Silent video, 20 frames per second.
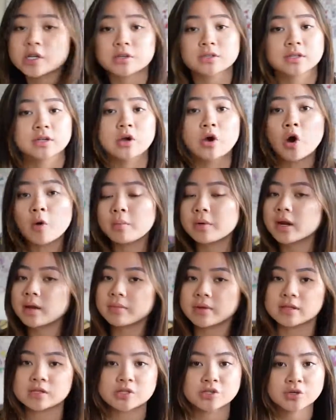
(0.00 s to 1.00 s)
Seriously, open
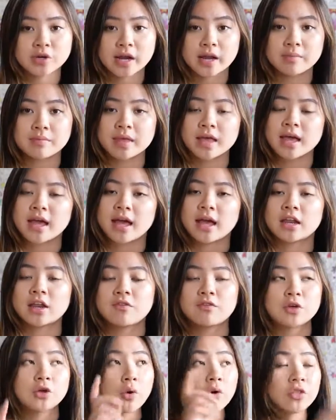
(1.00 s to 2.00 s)
up Instagram. And
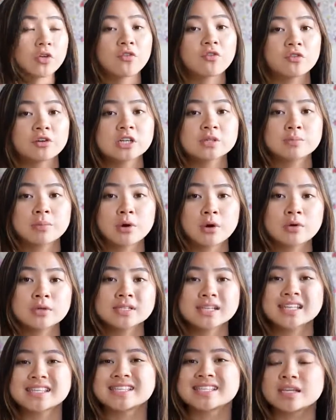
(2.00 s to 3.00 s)
if you go on the first
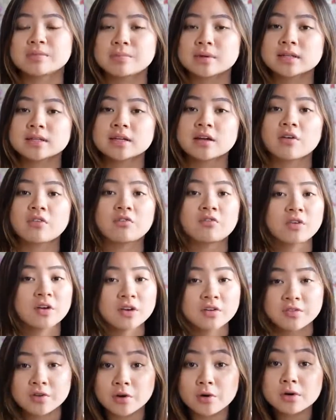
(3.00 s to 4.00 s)
post, it's typically a
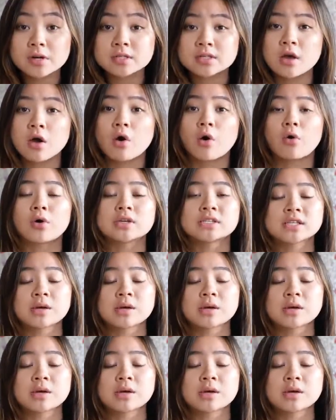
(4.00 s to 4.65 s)
friend of yours or